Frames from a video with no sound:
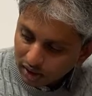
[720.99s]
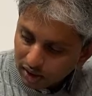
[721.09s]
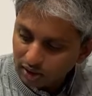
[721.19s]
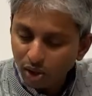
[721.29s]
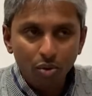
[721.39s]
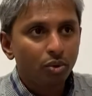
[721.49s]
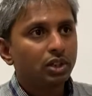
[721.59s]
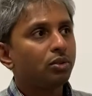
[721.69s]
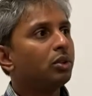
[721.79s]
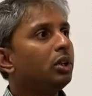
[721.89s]
There's a lot of ways
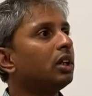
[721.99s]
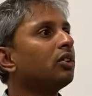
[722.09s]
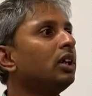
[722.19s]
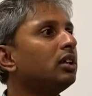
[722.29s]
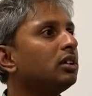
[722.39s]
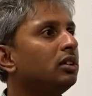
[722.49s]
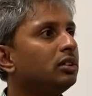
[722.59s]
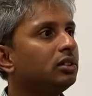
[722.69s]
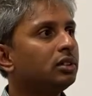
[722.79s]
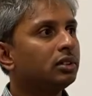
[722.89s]
of doing it, right?
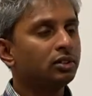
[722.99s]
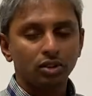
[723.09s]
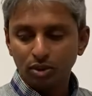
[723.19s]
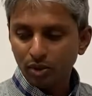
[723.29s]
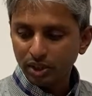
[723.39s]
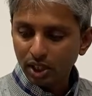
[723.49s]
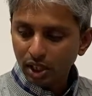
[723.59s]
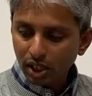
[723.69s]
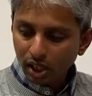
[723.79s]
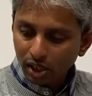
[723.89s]
Lots of ways.
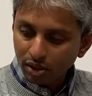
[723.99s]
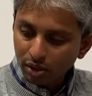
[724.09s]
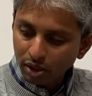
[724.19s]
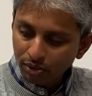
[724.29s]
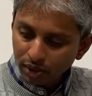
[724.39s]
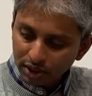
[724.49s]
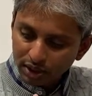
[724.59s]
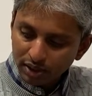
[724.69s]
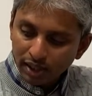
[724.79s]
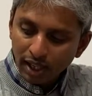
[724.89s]
And the
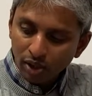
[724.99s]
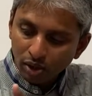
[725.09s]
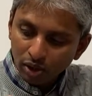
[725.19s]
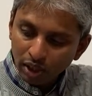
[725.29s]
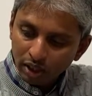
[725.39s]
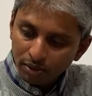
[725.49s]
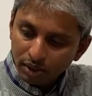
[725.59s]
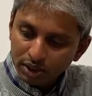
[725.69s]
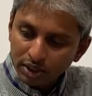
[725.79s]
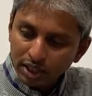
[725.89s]
first scan, in the
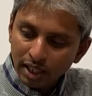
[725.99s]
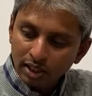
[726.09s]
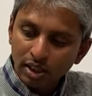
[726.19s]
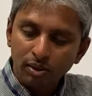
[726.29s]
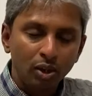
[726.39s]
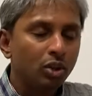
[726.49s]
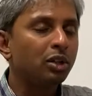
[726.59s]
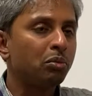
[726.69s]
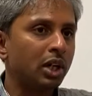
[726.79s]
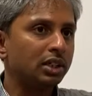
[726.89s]
first scan itself, I look at the
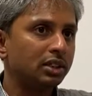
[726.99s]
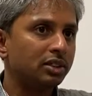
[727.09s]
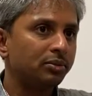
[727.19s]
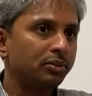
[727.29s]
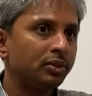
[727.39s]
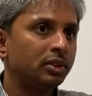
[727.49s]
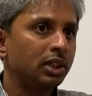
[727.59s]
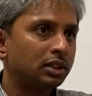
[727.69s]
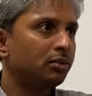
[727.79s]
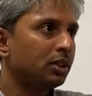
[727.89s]
price.
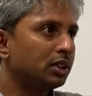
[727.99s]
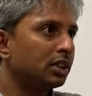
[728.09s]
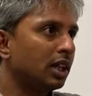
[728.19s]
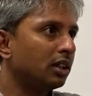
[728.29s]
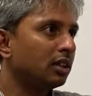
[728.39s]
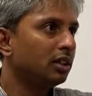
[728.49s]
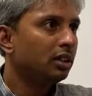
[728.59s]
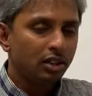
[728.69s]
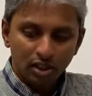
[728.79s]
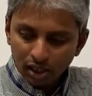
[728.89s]
That's the first scan.
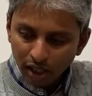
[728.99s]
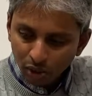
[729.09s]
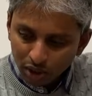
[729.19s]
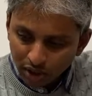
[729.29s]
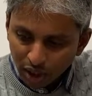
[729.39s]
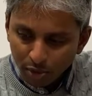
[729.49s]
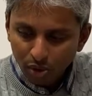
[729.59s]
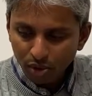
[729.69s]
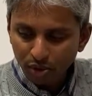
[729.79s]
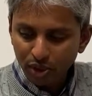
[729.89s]
I look at the number
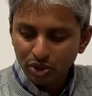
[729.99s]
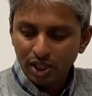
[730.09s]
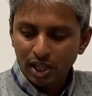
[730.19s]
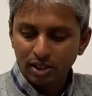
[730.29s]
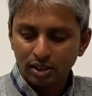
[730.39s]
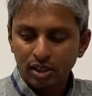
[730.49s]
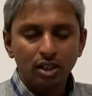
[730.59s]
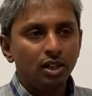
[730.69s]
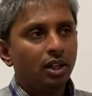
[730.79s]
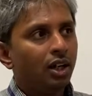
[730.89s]
of reviews it has.
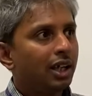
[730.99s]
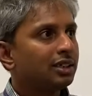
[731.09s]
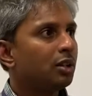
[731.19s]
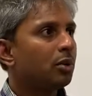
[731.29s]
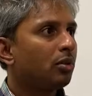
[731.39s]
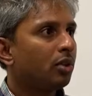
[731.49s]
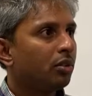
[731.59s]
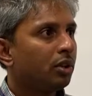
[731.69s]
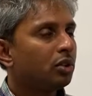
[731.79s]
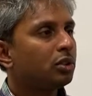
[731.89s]
Less number of
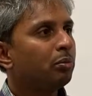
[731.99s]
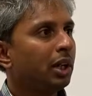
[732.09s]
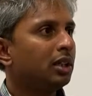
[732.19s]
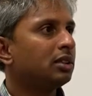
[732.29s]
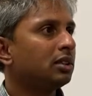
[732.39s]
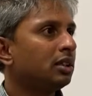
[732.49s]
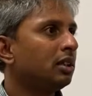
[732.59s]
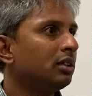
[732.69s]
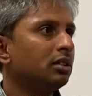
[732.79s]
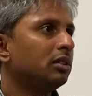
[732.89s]
reviews means
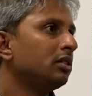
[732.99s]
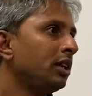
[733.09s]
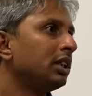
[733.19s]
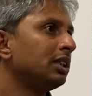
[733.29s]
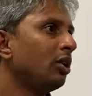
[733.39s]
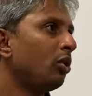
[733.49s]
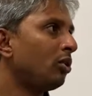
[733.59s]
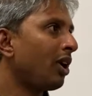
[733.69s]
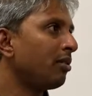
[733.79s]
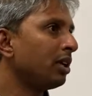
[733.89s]
there is no
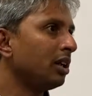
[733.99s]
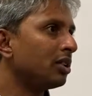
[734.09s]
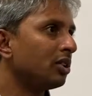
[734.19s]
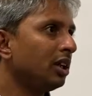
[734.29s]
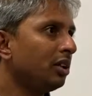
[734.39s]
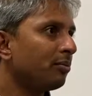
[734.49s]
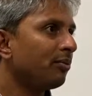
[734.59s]
traffic literally.